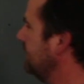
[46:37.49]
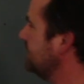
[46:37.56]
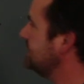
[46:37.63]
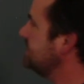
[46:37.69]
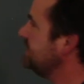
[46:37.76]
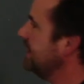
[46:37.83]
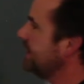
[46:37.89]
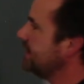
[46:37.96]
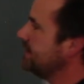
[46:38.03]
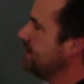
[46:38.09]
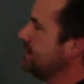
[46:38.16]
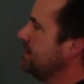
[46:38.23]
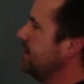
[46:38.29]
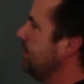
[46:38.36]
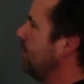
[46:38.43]
in a sec.
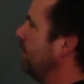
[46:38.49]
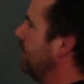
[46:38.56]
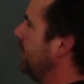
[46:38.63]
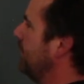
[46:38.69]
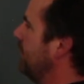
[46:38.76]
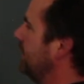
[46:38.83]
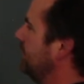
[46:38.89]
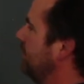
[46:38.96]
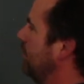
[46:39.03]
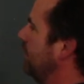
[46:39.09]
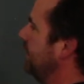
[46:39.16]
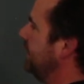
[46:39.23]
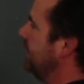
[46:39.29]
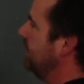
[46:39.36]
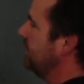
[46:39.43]
But what I wanted to
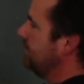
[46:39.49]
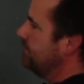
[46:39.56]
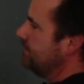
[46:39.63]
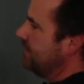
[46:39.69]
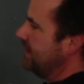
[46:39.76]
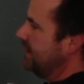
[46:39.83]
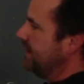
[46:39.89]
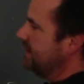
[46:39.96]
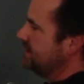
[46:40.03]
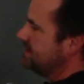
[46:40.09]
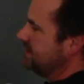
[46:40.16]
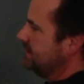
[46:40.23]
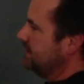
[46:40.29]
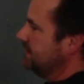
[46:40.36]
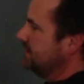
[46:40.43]
point out
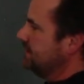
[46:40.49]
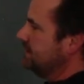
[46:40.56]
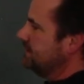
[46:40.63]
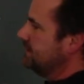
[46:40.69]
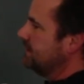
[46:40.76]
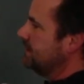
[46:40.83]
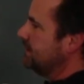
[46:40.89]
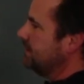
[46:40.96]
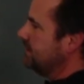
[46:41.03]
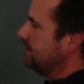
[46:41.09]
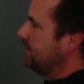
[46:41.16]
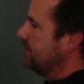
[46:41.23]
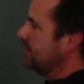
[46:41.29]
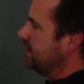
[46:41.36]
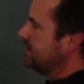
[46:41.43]
is
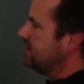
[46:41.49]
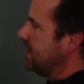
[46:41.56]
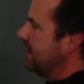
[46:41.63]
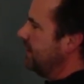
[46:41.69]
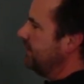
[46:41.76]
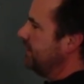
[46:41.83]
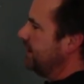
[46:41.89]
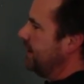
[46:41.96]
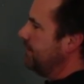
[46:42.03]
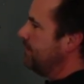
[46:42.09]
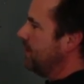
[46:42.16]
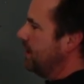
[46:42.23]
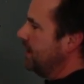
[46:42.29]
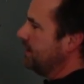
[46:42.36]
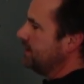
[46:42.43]
you can tell that I'm
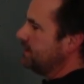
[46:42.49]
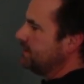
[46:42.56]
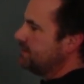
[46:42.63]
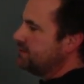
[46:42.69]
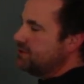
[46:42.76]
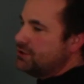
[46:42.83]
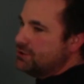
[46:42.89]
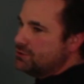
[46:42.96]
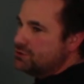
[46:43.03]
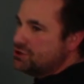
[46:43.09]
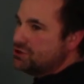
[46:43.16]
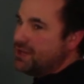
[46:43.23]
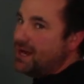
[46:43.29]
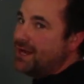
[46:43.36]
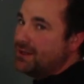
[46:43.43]
not too
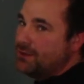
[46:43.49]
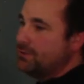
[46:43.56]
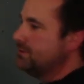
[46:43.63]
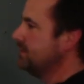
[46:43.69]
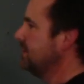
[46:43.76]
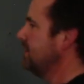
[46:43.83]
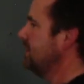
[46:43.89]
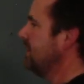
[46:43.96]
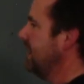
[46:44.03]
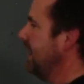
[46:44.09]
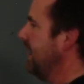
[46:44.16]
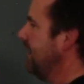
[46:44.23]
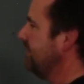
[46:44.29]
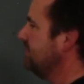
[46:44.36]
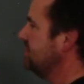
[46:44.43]
shallow. I
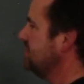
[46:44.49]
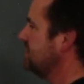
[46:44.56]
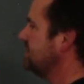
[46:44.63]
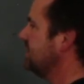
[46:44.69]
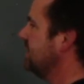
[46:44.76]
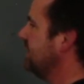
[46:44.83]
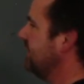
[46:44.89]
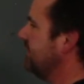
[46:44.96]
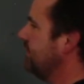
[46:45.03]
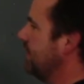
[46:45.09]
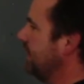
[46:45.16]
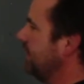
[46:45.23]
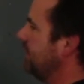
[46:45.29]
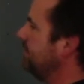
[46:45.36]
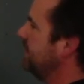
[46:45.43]
have just enough
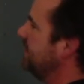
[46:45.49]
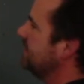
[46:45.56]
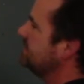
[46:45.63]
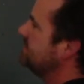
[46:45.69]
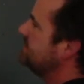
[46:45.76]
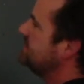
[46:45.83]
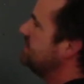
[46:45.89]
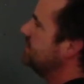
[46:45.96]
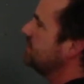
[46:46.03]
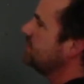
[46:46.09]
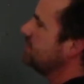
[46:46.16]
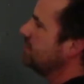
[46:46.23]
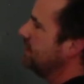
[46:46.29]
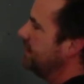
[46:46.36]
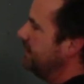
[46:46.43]
mud on because I'm still
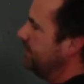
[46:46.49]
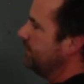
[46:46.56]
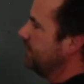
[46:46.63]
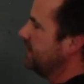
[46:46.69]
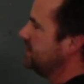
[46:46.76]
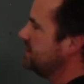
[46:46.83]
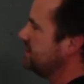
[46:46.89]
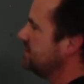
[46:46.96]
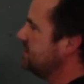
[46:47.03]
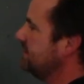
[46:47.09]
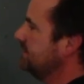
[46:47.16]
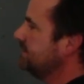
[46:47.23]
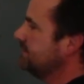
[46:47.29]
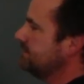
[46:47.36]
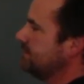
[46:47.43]
creating ridges.
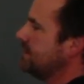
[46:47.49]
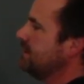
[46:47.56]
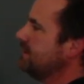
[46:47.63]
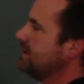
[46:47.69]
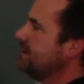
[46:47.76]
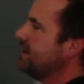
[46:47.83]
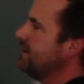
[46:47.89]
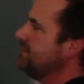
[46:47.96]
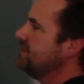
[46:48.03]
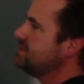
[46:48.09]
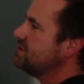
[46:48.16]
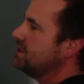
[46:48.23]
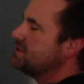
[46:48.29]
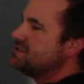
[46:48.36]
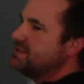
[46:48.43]
If you
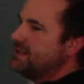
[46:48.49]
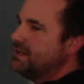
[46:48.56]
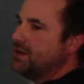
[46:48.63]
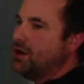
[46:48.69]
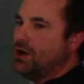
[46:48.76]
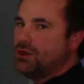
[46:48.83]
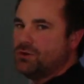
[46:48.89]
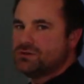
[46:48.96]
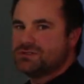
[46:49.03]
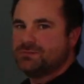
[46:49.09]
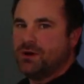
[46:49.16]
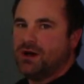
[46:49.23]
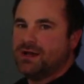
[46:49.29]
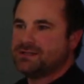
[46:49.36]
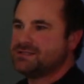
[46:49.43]
start seeing hollow
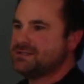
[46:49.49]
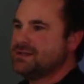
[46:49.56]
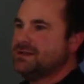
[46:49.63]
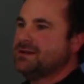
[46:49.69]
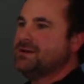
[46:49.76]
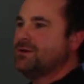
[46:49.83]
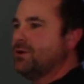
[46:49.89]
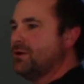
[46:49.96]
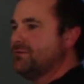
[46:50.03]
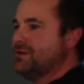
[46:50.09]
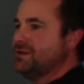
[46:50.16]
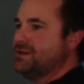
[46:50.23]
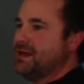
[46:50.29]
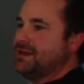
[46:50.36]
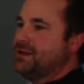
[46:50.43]
spots or if you
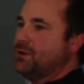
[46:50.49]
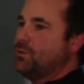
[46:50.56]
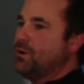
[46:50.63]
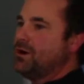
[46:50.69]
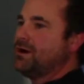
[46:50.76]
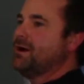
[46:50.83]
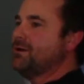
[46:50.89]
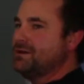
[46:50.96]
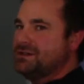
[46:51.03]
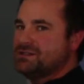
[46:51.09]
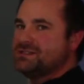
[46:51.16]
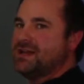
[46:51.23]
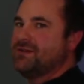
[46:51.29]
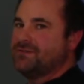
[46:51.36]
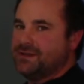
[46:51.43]
dig your work out, you
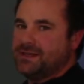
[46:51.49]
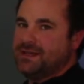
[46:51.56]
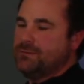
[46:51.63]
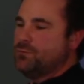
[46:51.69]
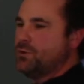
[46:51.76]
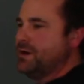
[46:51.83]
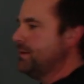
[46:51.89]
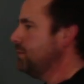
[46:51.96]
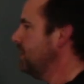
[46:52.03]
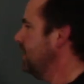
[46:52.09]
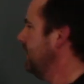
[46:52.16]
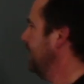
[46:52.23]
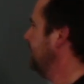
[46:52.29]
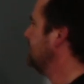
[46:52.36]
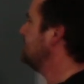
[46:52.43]
just have to keep reapplying.